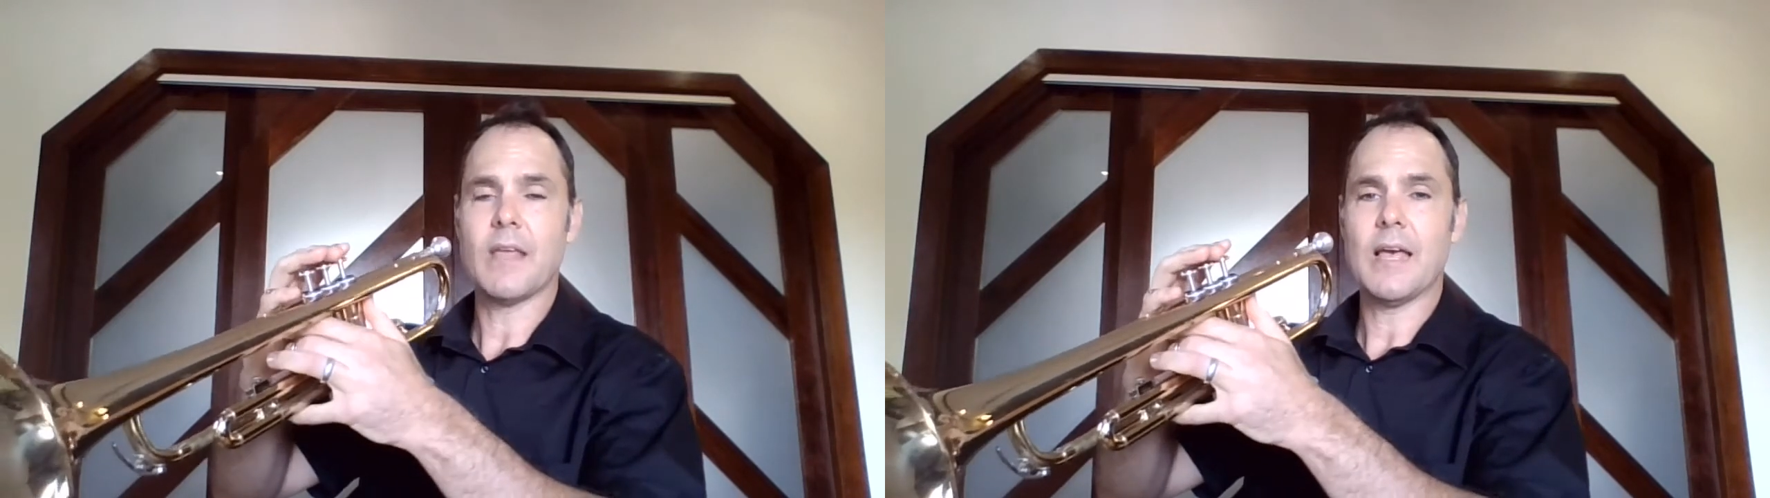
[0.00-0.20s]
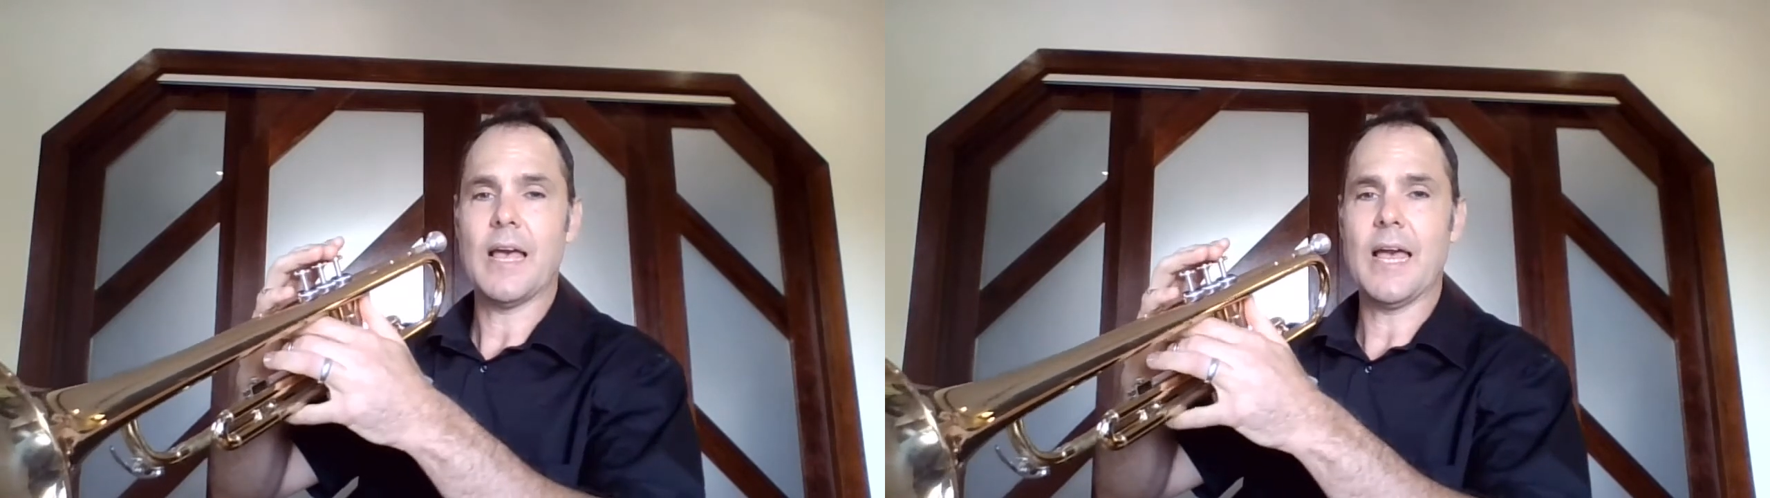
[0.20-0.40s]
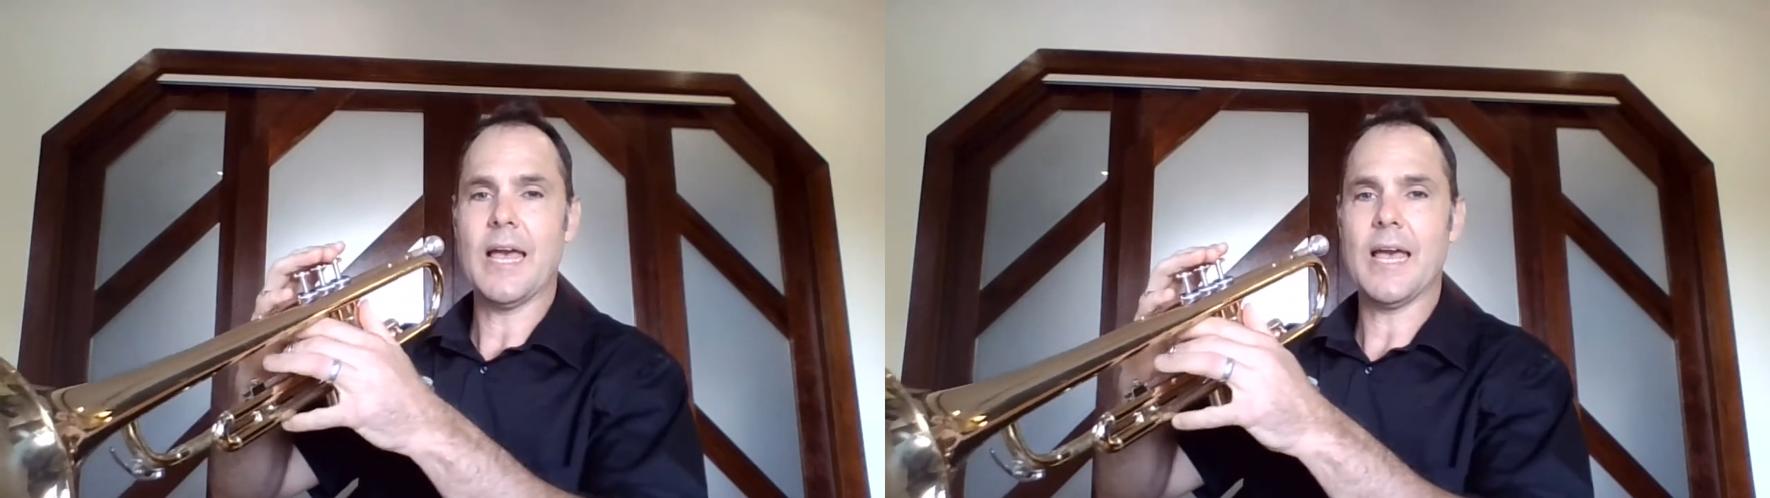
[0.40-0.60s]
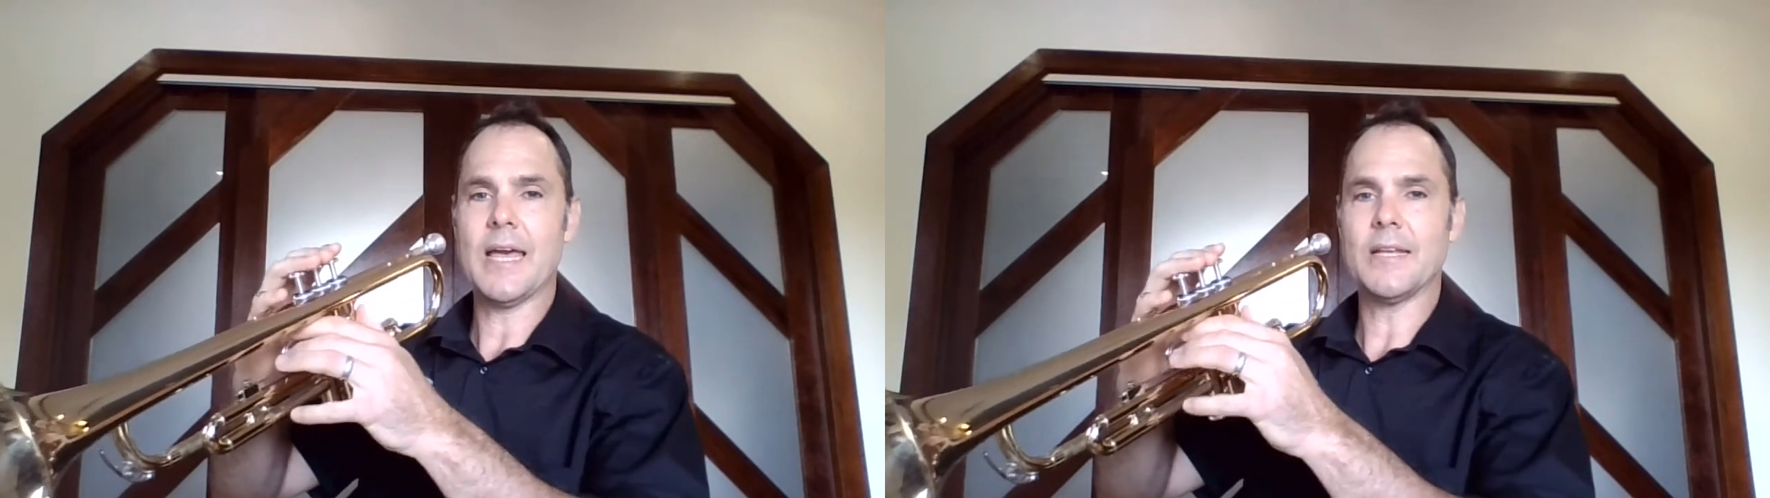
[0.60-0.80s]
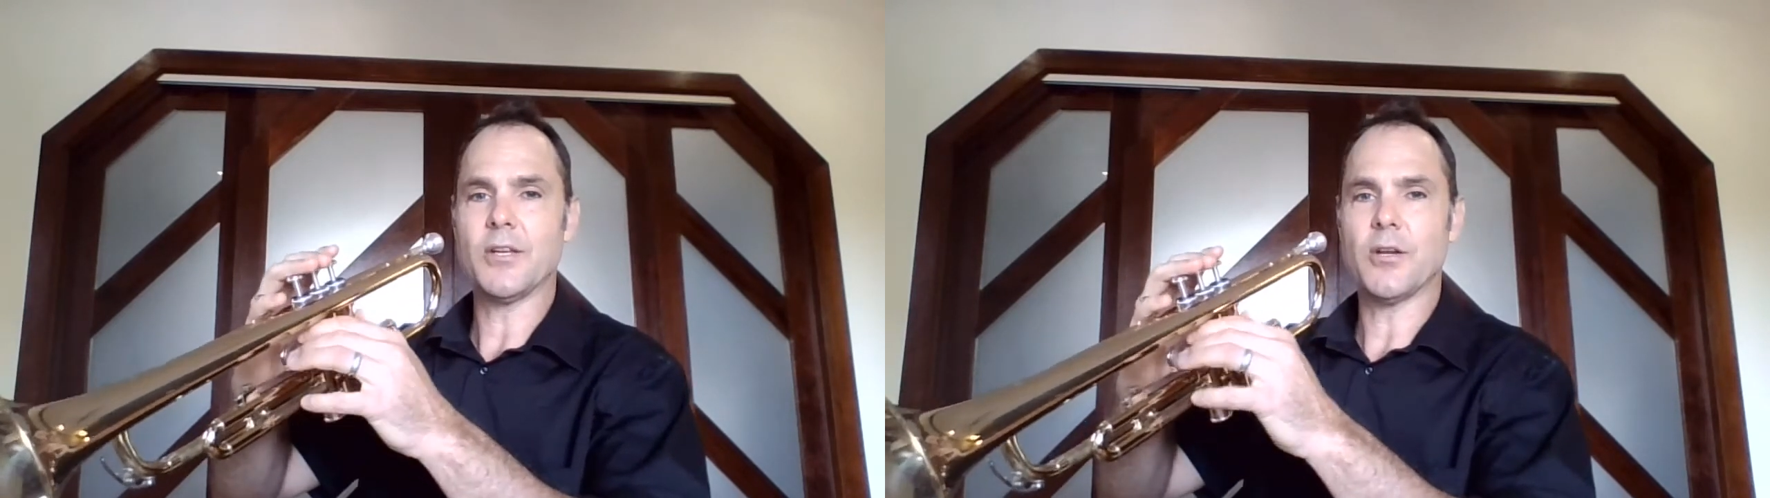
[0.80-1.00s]

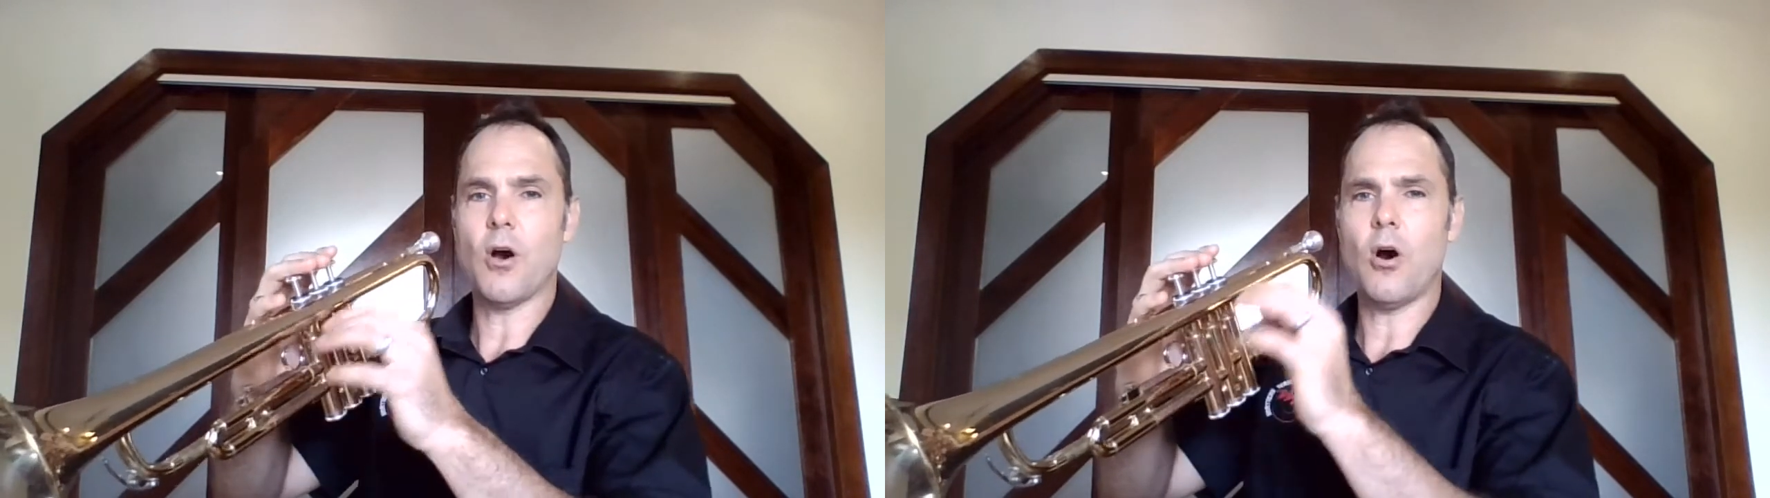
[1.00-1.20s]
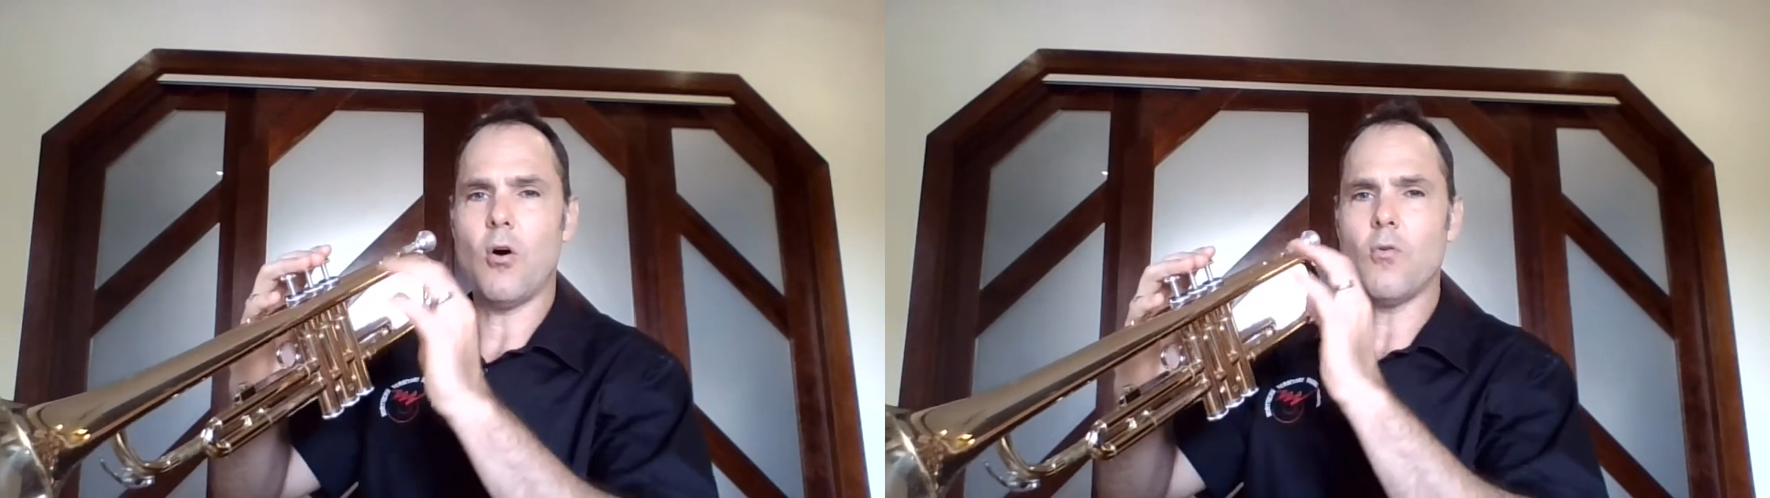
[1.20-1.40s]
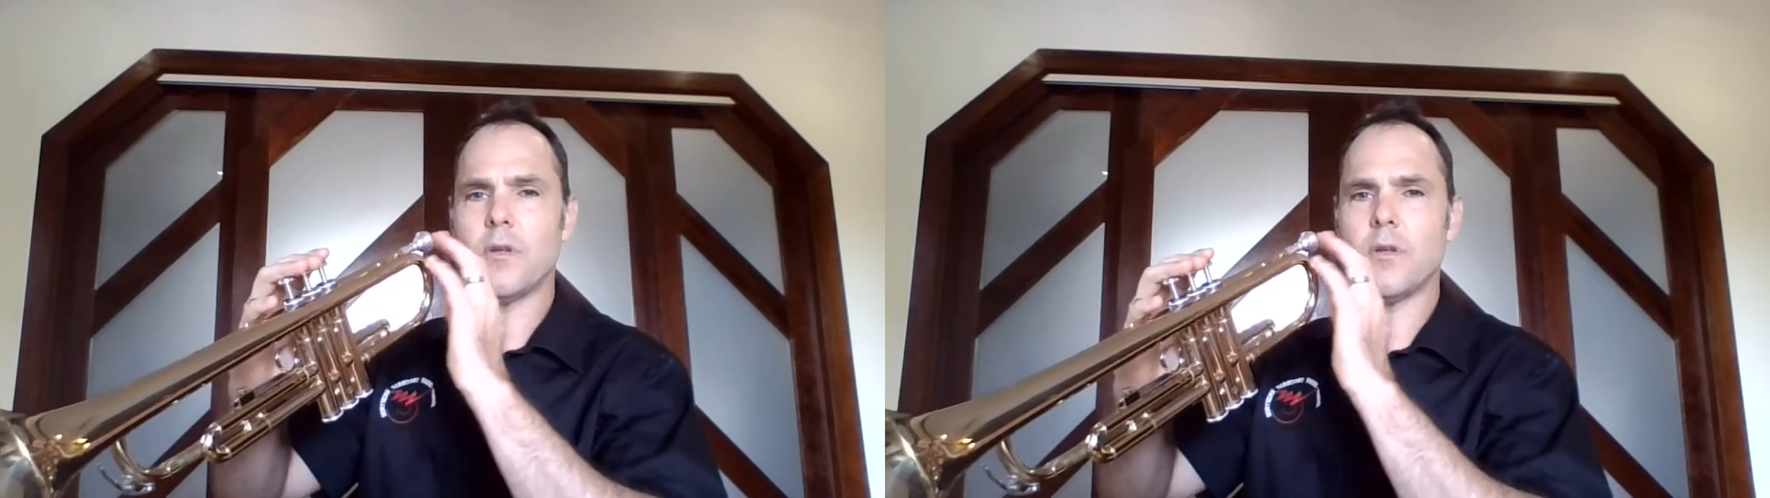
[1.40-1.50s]
and you're going to hold